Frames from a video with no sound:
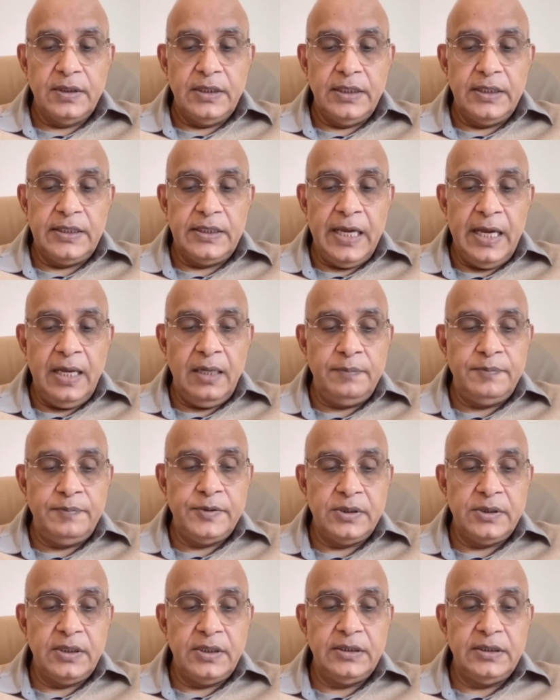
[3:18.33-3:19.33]
It
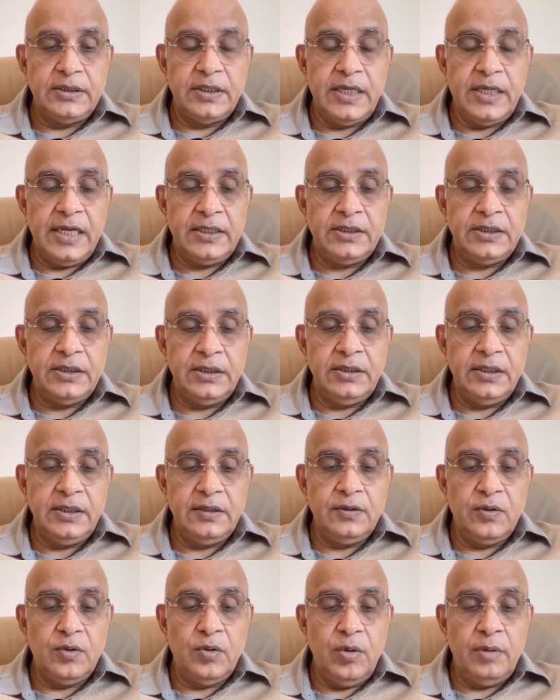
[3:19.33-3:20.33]
helps interaction
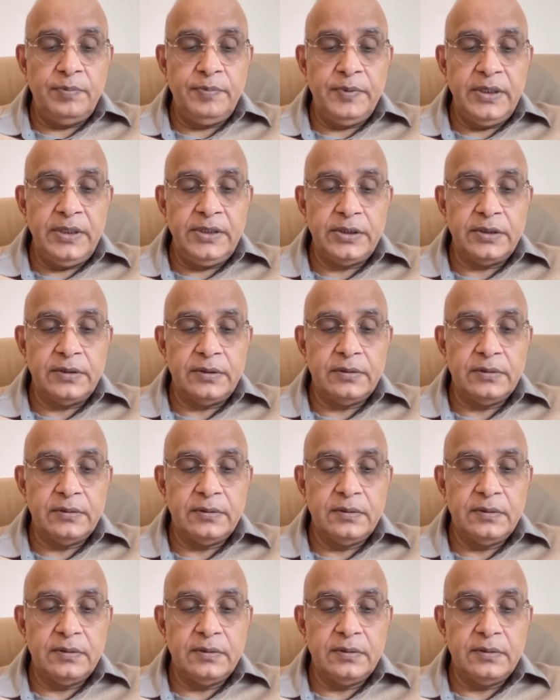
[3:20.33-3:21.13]
and cooperation.